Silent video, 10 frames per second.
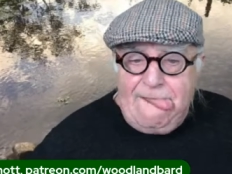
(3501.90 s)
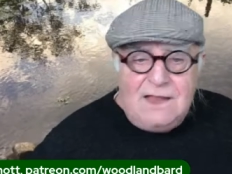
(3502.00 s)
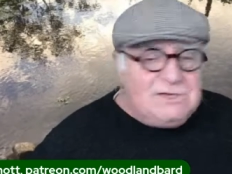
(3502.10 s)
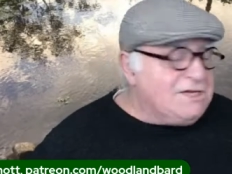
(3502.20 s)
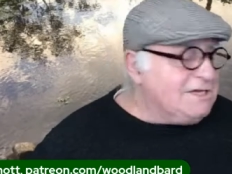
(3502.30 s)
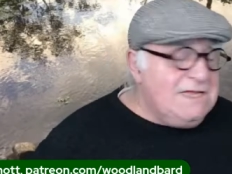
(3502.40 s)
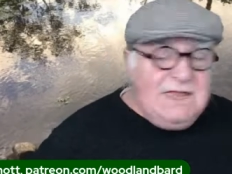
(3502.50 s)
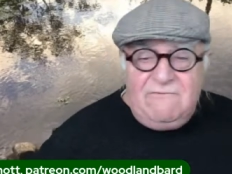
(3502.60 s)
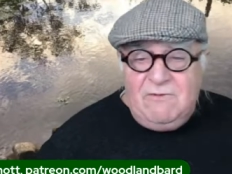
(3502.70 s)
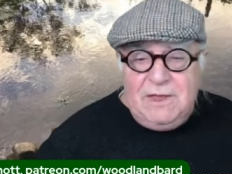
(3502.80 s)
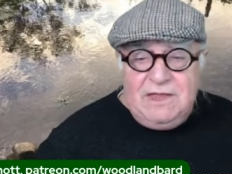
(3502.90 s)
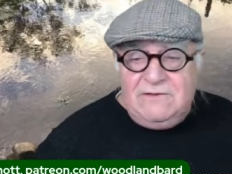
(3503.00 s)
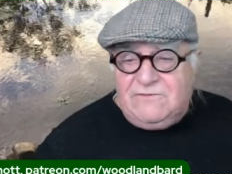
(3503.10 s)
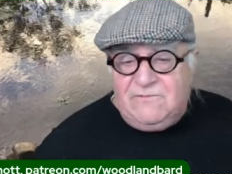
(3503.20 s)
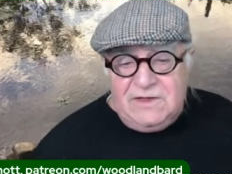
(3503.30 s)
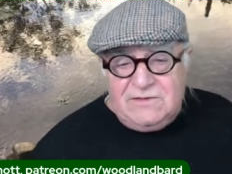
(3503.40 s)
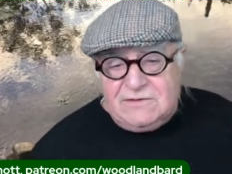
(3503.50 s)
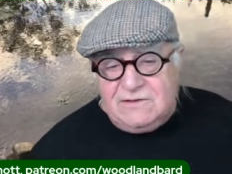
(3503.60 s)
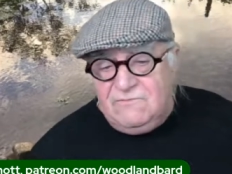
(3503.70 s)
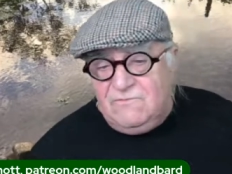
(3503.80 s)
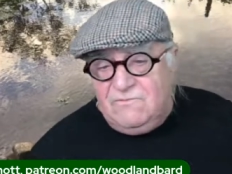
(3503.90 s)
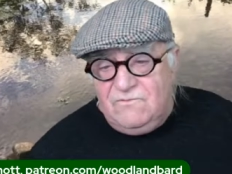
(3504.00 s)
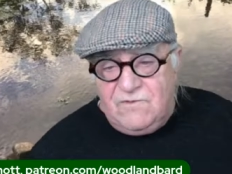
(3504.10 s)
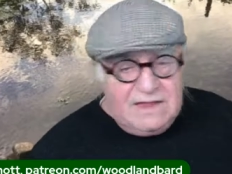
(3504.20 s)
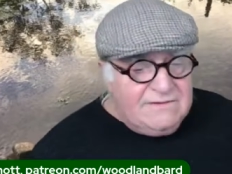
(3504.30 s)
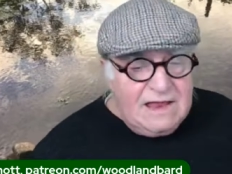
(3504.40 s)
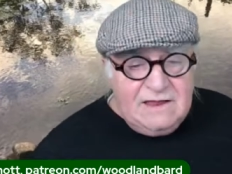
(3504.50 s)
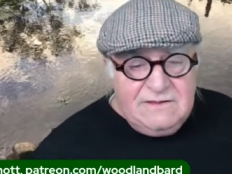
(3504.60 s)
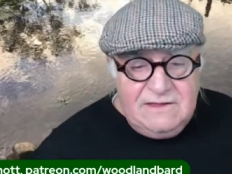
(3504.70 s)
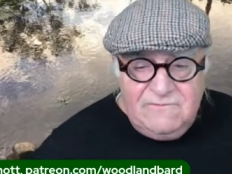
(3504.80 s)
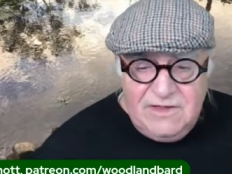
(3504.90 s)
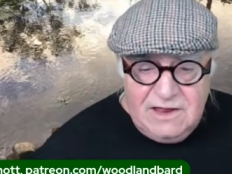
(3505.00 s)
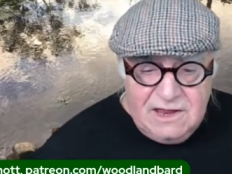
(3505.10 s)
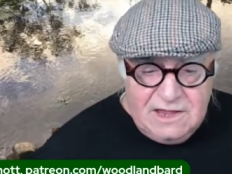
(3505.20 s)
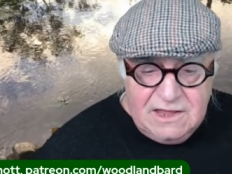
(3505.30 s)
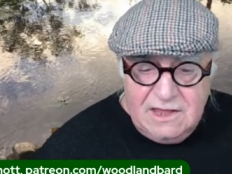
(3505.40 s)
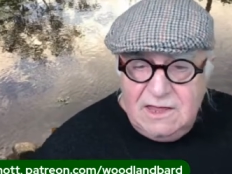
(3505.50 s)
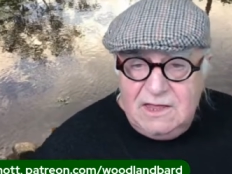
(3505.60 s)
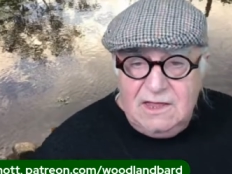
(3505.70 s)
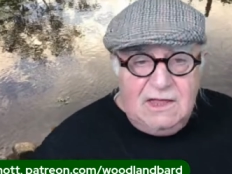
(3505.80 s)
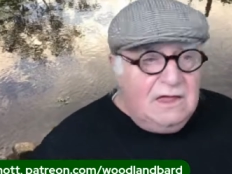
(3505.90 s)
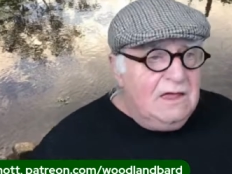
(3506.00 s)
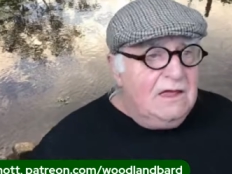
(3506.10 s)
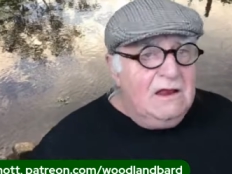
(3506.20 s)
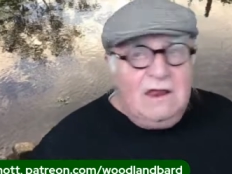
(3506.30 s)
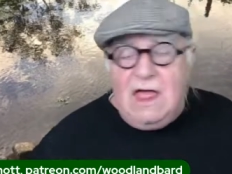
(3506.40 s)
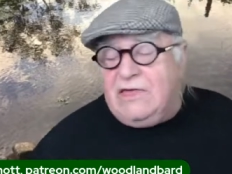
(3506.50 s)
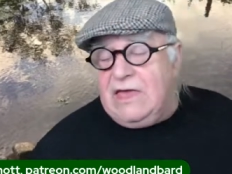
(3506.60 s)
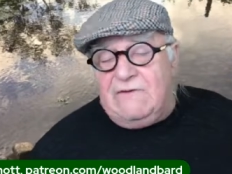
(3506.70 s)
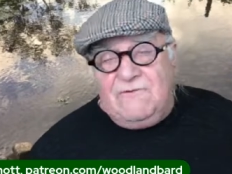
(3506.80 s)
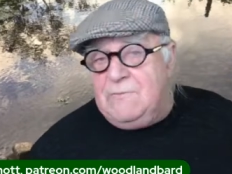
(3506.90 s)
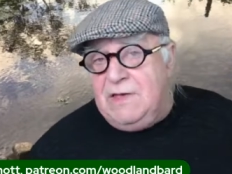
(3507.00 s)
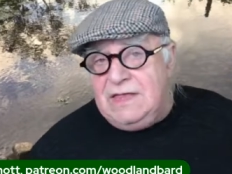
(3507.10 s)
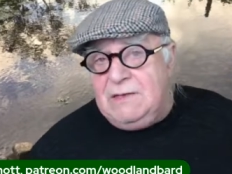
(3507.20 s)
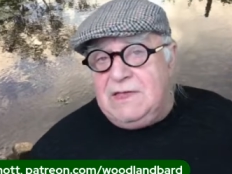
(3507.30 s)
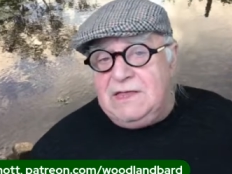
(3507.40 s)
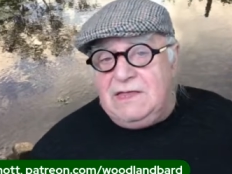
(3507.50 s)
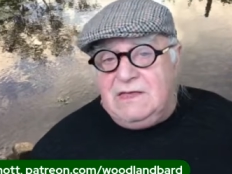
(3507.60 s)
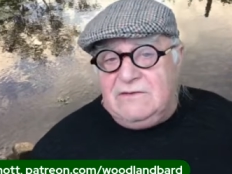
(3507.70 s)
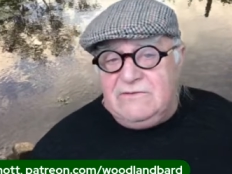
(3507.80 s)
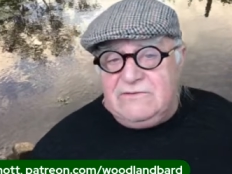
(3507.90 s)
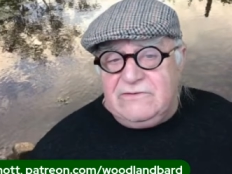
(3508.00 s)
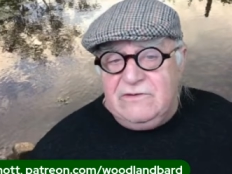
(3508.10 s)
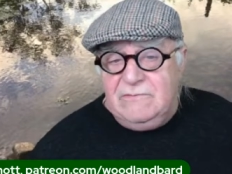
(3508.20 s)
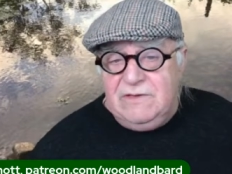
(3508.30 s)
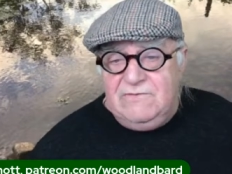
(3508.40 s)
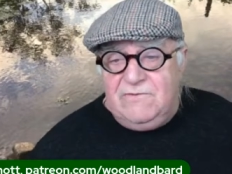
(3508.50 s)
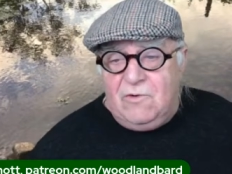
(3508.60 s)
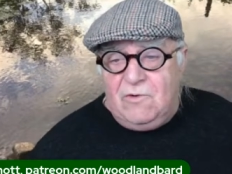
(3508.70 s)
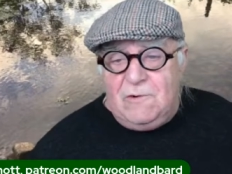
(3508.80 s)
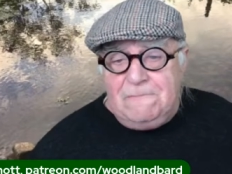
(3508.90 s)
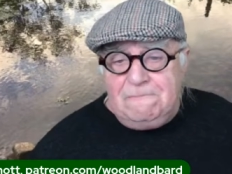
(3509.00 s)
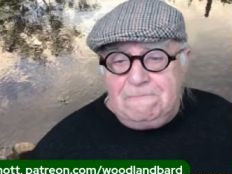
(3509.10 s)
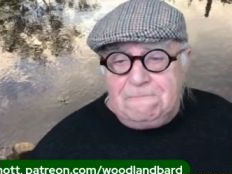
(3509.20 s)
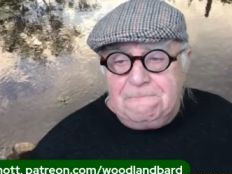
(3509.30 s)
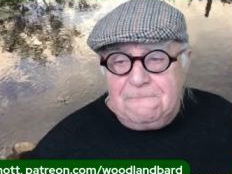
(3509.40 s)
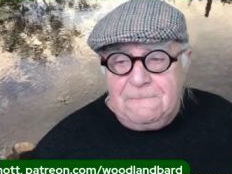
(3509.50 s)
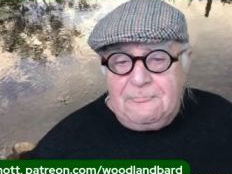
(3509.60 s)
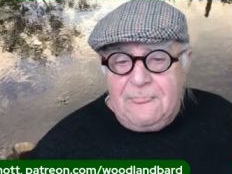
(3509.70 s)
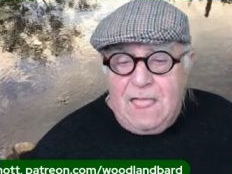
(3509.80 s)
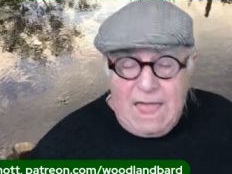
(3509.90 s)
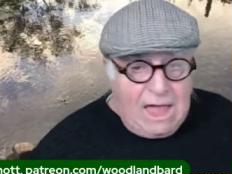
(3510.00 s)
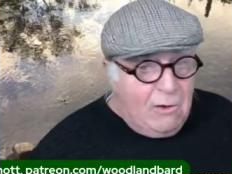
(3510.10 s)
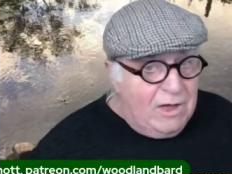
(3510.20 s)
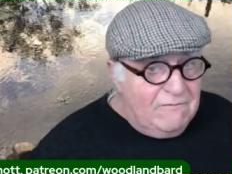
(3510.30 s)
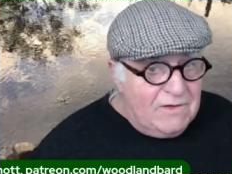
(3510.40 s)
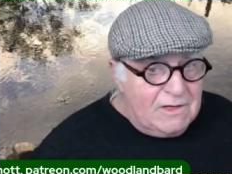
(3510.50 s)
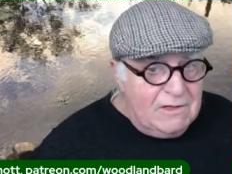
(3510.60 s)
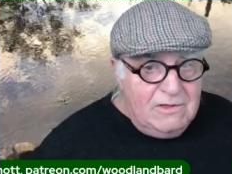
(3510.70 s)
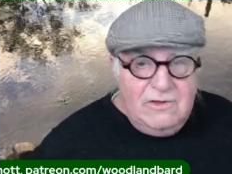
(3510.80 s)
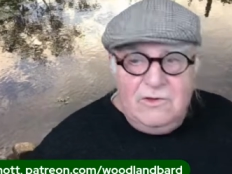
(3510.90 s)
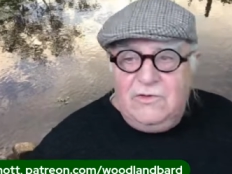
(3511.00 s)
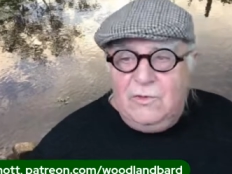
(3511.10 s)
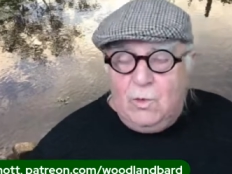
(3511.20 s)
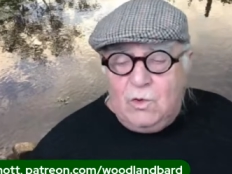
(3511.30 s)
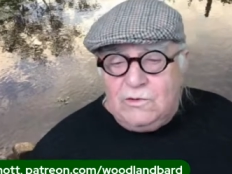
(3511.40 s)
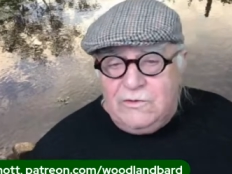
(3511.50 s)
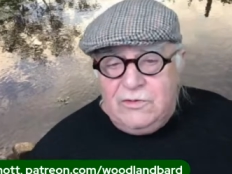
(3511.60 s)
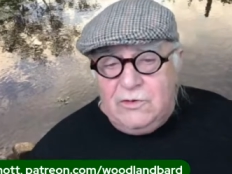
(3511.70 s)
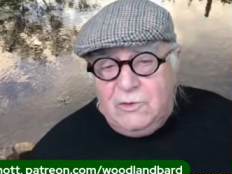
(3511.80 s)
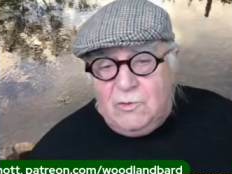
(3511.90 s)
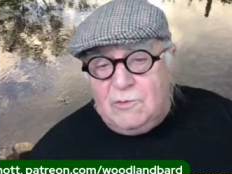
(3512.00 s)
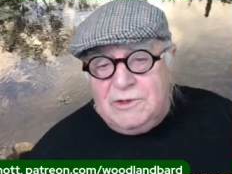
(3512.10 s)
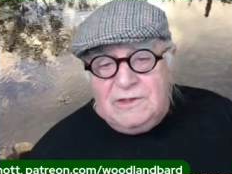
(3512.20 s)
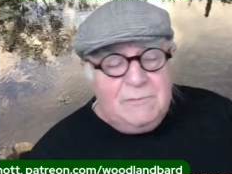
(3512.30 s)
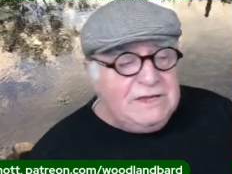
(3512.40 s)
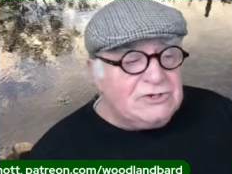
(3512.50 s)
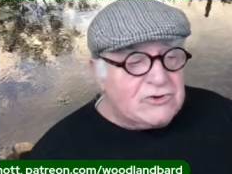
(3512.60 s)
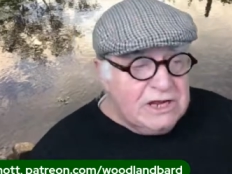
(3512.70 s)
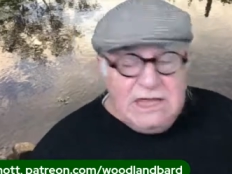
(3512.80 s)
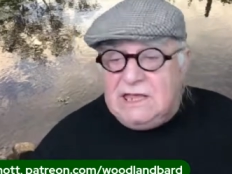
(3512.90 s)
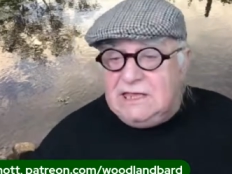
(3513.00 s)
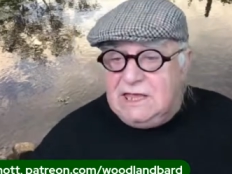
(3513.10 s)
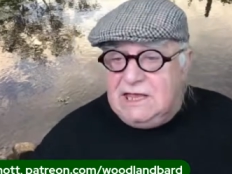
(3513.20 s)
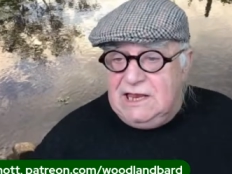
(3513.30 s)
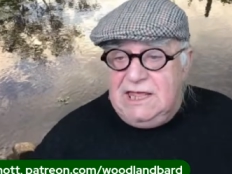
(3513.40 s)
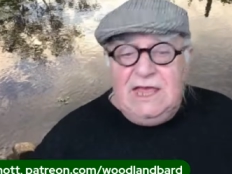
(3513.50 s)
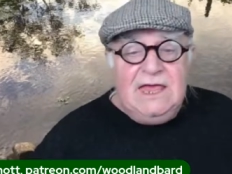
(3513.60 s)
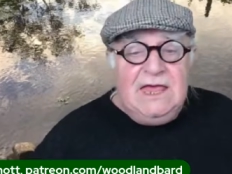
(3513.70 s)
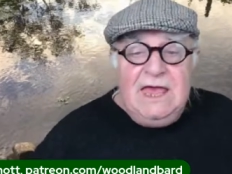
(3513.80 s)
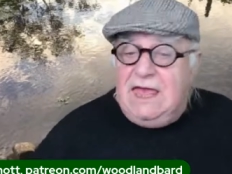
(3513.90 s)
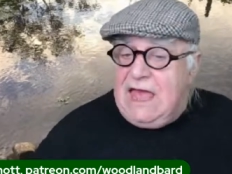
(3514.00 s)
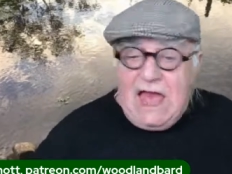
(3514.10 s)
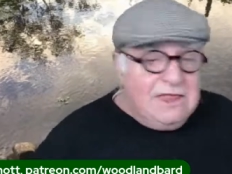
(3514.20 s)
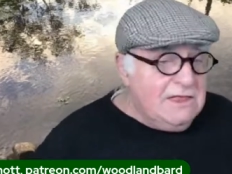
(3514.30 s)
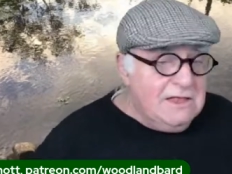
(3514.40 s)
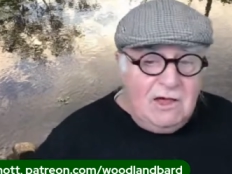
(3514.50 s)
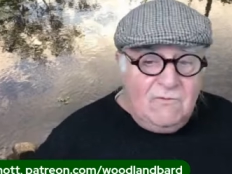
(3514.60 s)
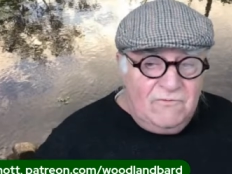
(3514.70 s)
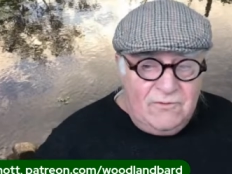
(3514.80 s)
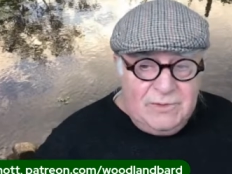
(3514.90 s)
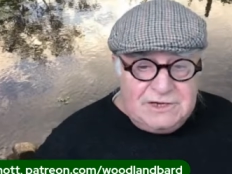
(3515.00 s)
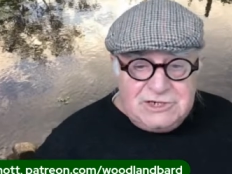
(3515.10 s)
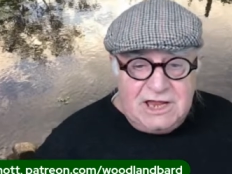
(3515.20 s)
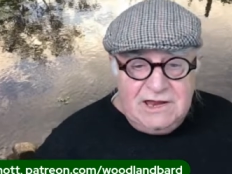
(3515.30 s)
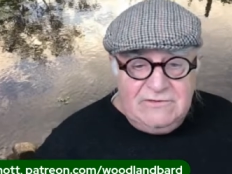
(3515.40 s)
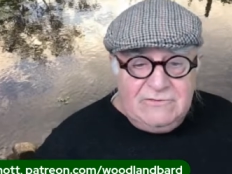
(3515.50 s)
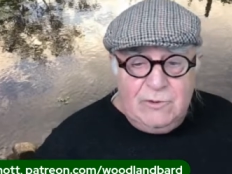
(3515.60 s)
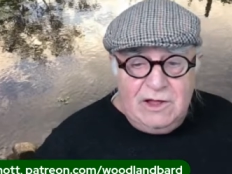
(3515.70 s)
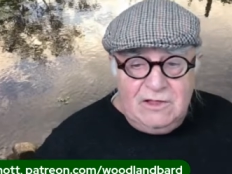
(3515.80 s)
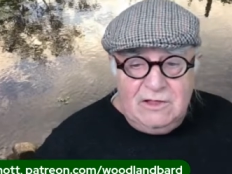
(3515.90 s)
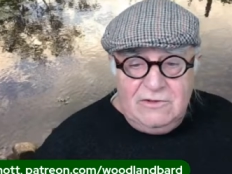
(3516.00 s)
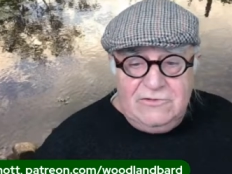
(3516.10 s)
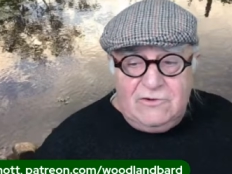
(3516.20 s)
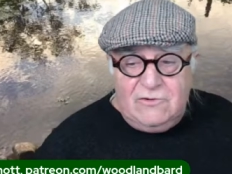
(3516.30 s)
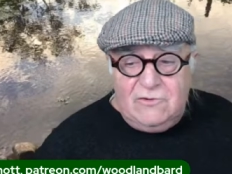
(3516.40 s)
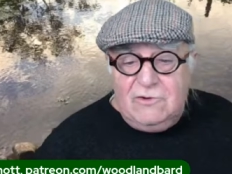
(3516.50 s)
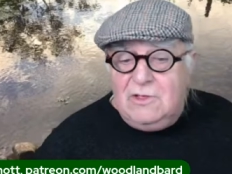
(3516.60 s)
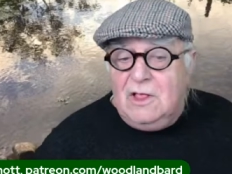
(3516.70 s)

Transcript: And she'd never been as fit and vitality feeling like that for many, many years before. However, the water that the woman had been drinking daily, it hadn't come from the Chalice Well at all,